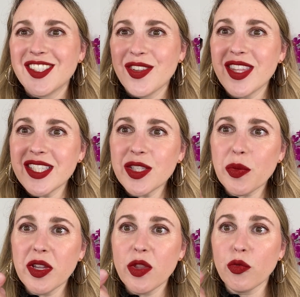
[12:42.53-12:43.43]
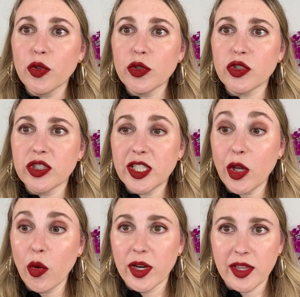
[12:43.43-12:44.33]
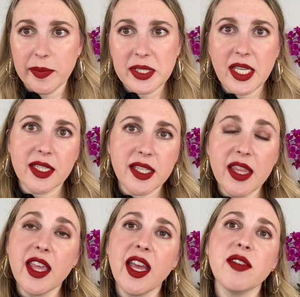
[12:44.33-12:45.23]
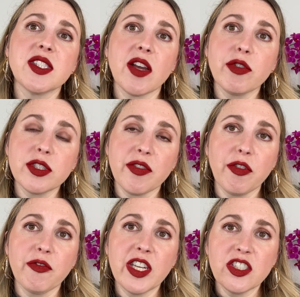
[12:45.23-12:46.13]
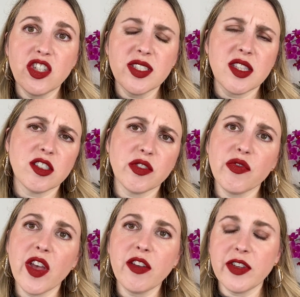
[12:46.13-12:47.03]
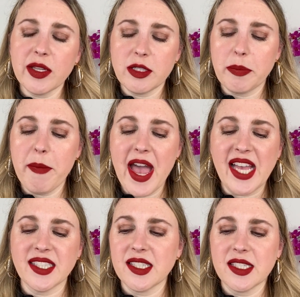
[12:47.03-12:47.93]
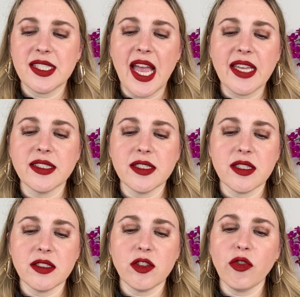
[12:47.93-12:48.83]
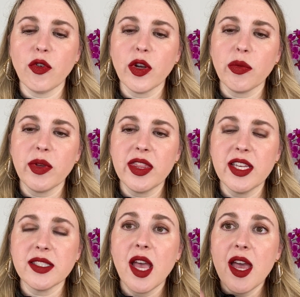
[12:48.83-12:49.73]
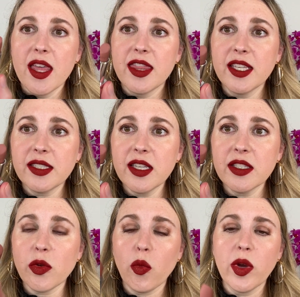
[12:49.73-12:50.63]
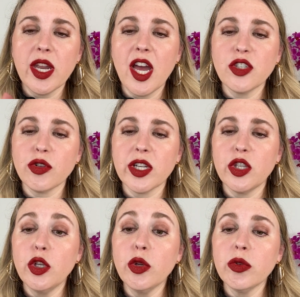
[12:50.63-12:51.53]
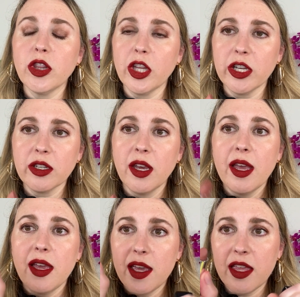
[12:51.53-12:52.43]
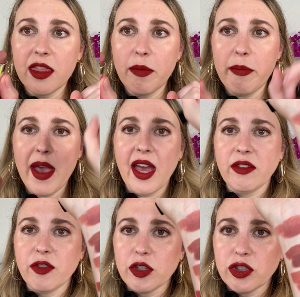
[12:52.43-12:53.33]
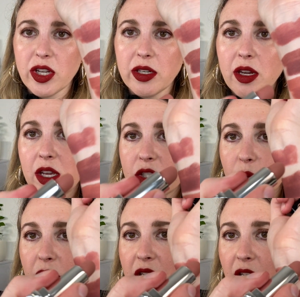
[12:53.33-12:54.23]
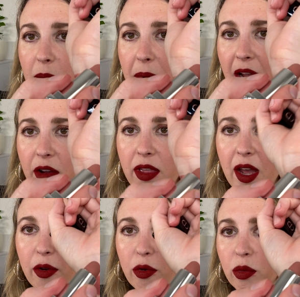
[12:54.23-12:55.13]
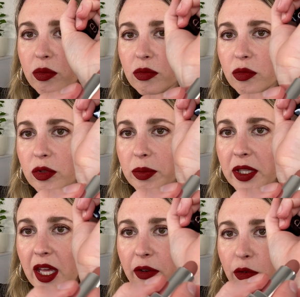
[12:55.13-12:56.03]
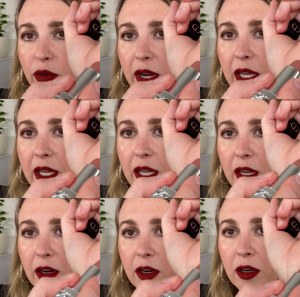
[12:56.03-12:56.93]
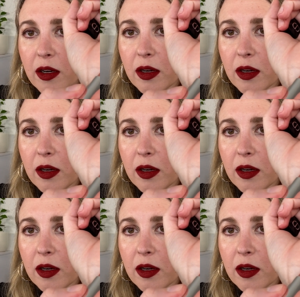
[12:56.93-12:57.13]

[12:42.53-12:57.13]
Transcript: So this is one of the Rouge Dior lipsticks, and they have several different finishes. There's velvets, mattes, satins, and so forth with this. This is one hundred Nude Look in the matte version. So we're gonna compare that. We'll put that right here.